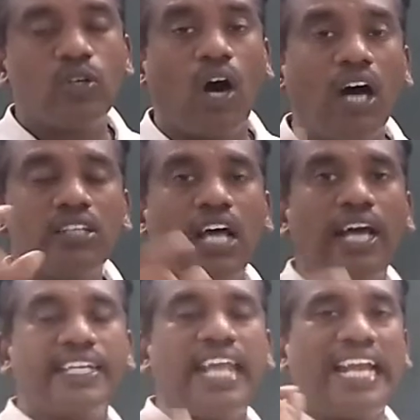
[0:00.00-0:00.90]
on
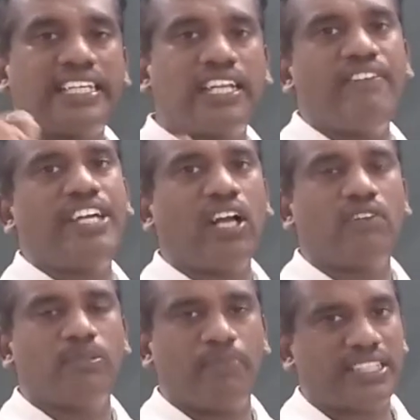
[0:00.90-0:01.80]
the reactivity
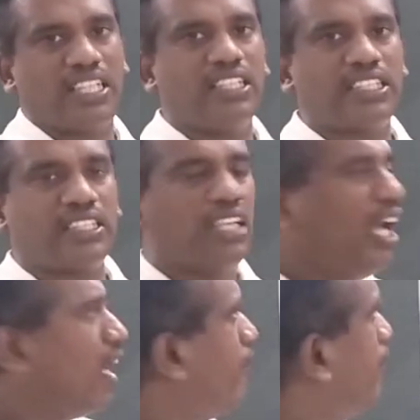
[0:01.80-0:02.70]
of the metals,
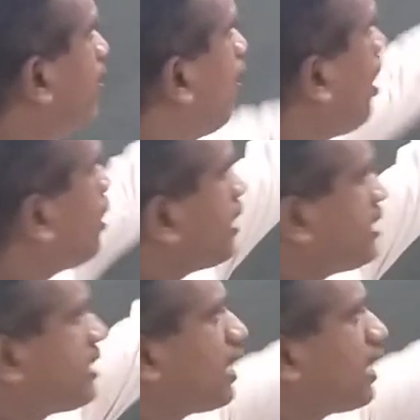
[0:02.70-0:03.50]
we got a